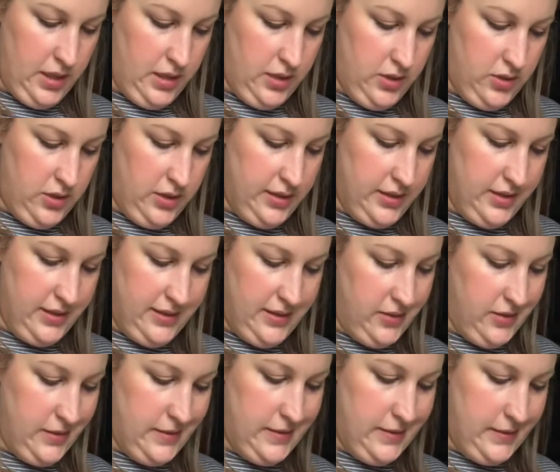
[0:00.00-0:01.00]
just because it
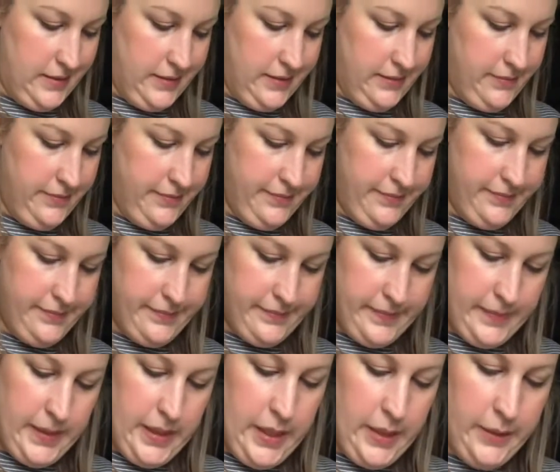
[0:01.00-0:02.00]
just,
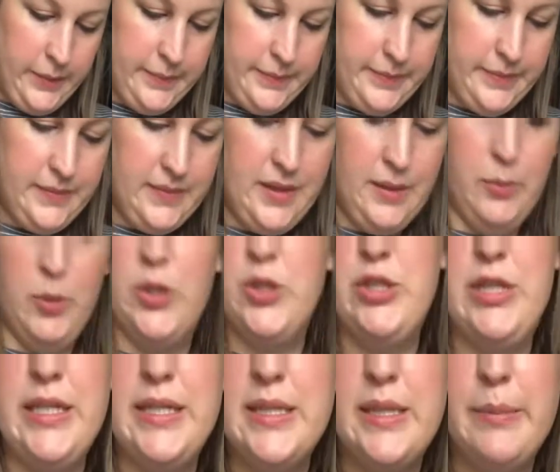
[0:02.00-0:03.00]
you know, the more
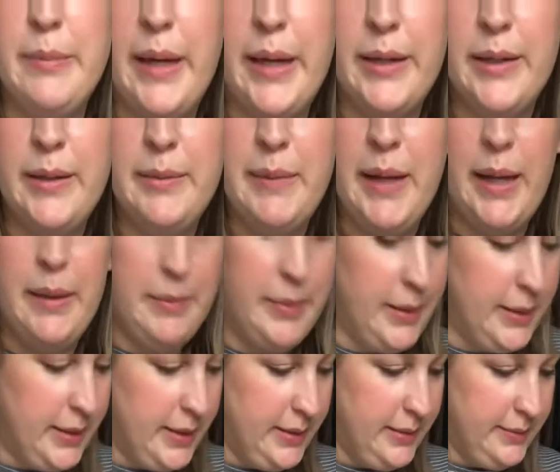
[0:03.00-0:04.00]
cheese, the better in my
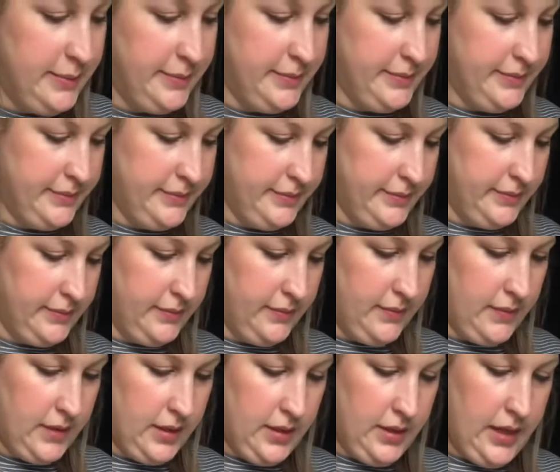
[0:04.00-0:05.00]
opinion.
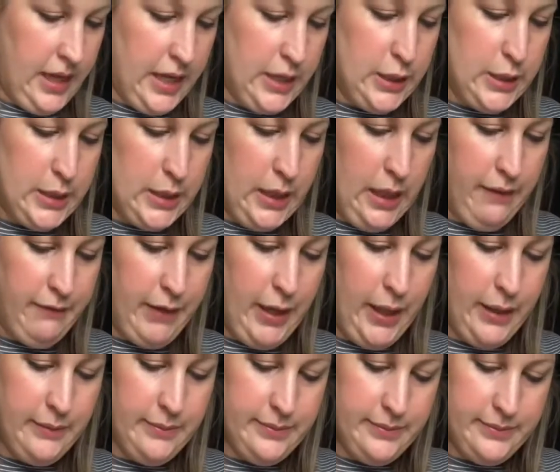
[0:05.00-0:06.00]
I just love it.
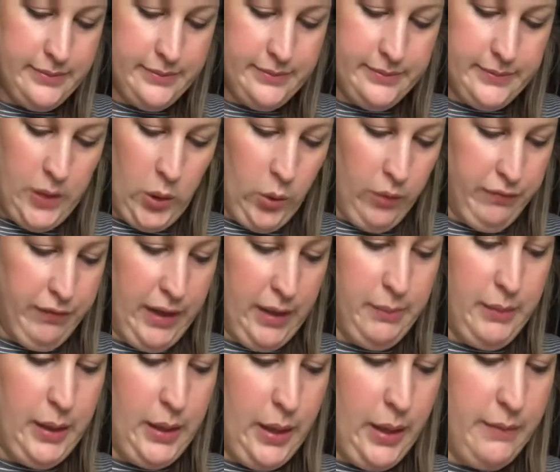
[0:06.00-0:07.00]
My whole
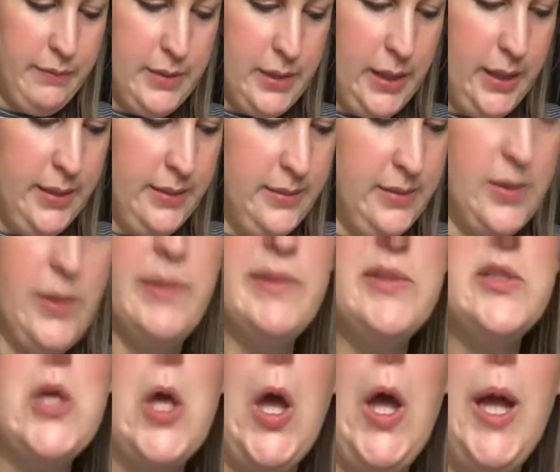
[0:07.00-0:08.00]
family loves it, so it's
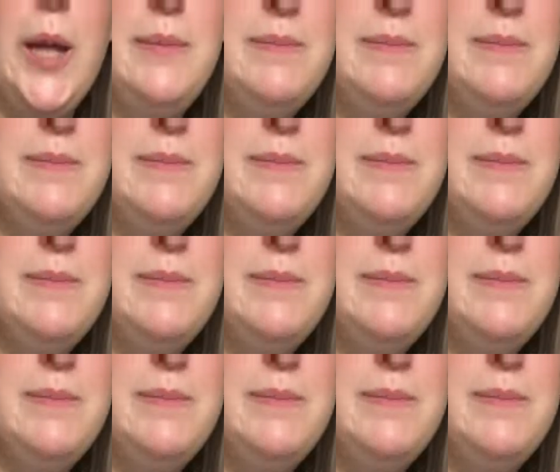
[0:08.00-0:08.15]
good.